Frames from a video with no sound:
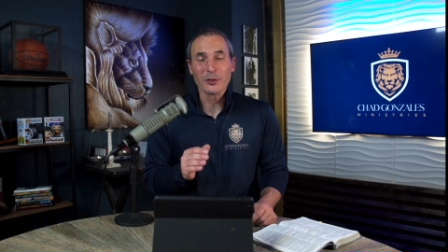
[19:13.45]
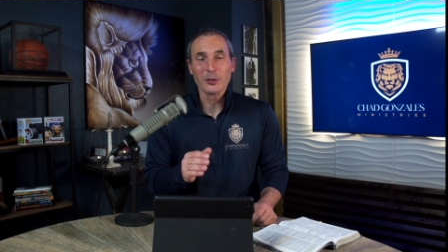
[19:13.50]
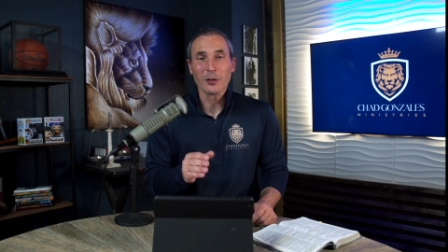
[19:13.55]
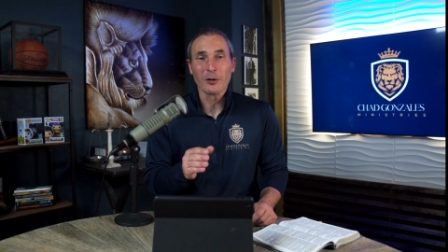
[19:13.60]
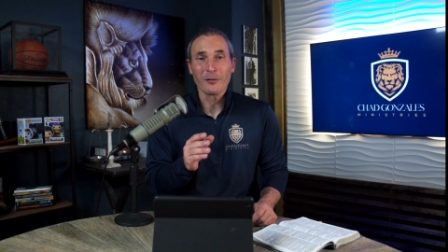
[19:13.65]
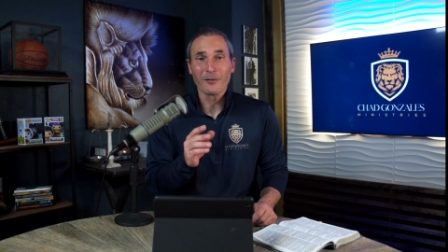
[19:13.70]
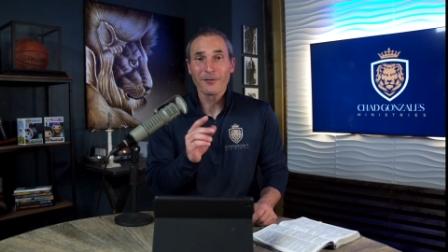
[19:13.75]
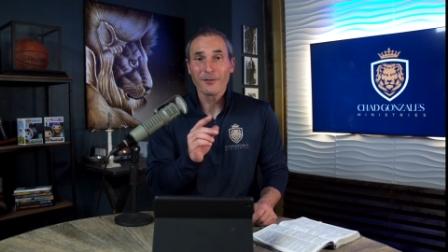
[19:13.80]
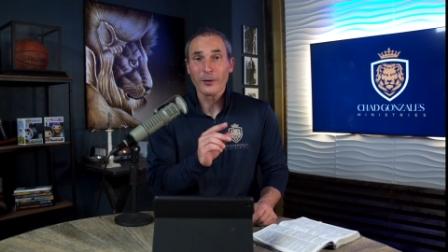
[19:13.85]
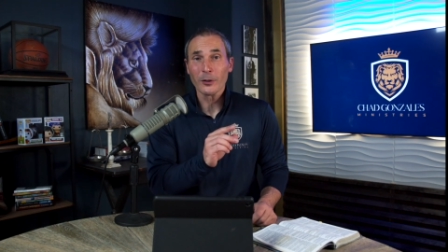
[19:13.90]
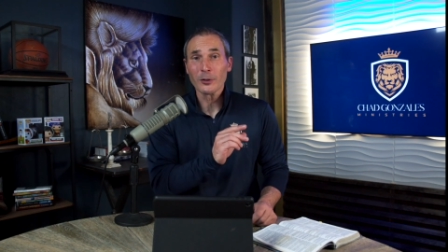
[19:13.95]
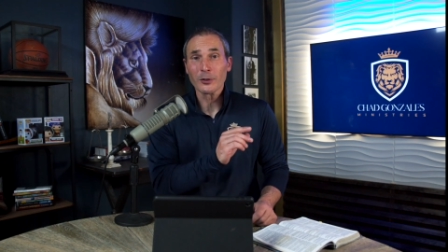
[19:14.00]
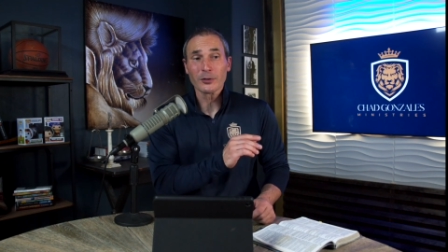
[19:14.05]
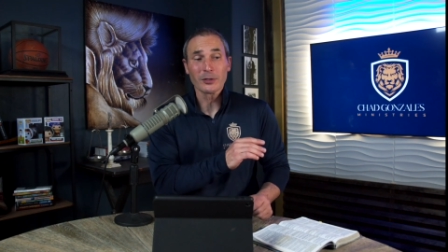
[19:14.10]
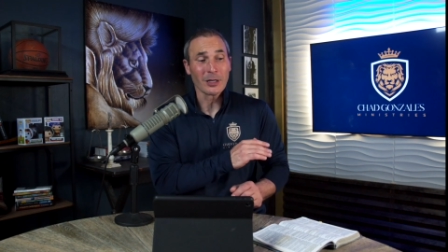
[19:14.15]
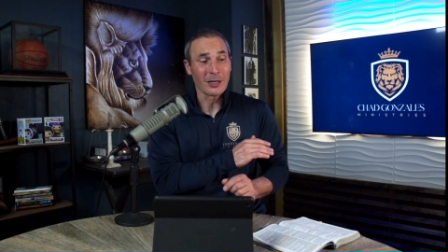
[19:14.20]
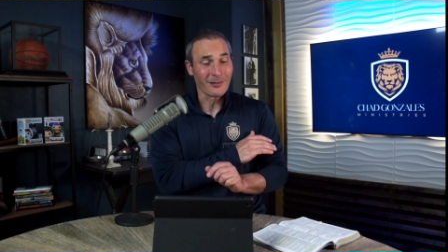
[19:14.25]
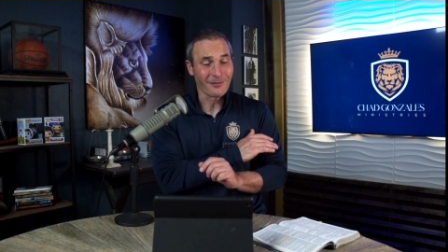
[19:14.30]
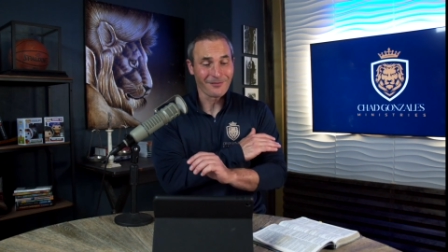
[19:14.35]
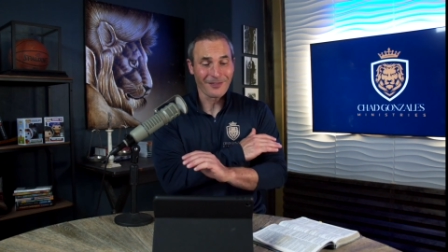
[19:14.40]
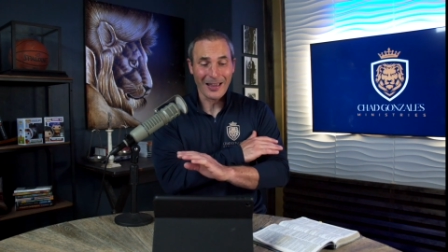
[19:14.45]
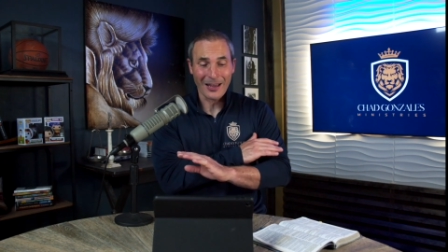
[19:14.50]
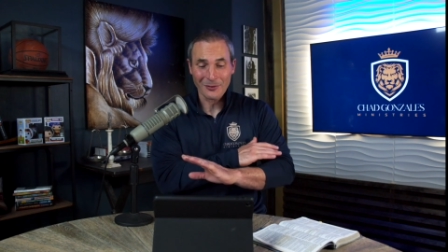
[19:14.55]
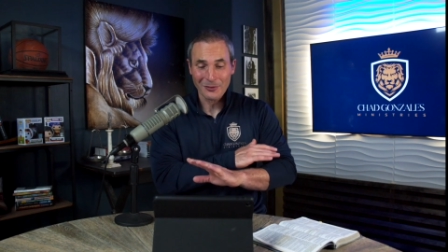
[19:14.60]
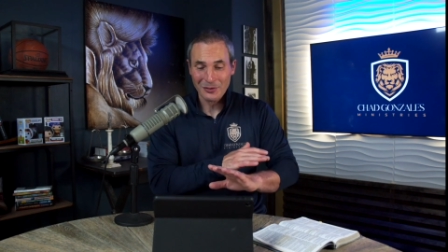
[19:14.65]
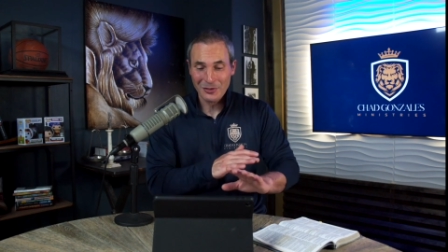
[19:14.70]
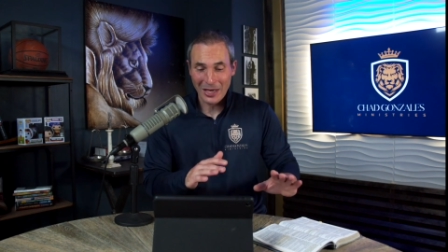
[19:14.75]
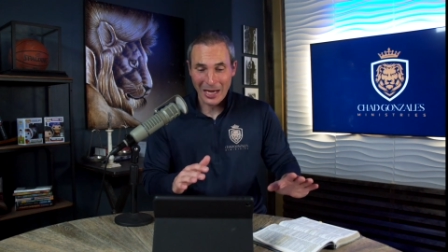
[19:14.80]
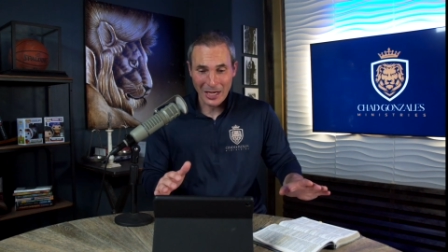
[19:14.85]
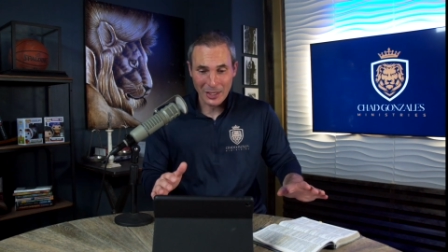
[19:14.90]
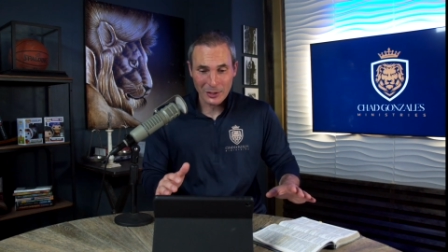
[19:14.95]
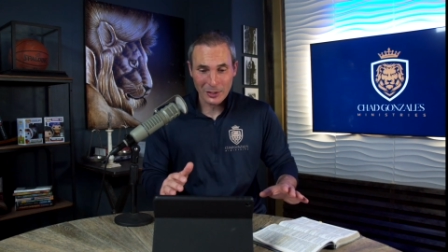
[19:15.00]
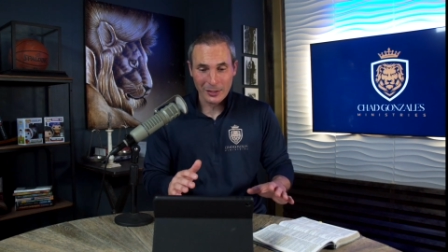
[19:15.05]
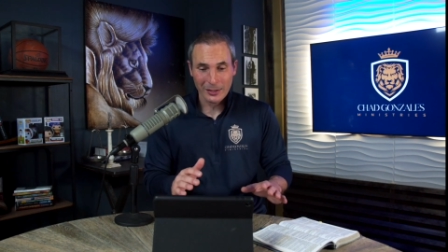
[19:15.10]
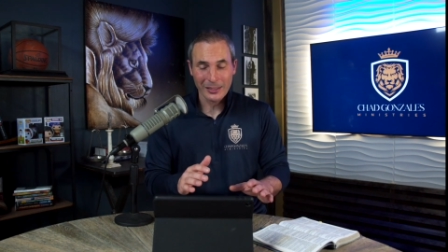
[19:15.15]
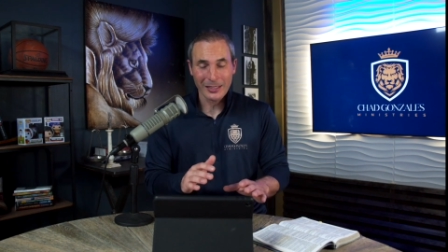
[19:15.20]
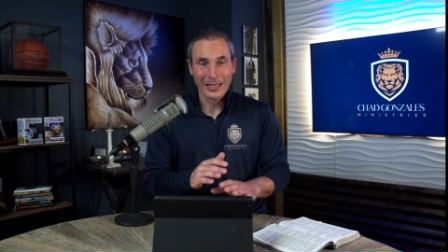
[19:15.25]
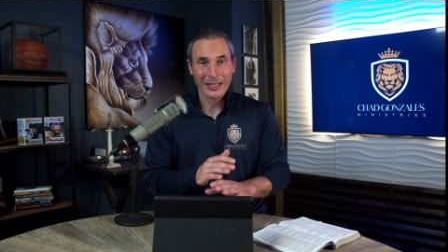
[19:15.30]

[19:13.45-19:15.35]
don't, first off, foundationally,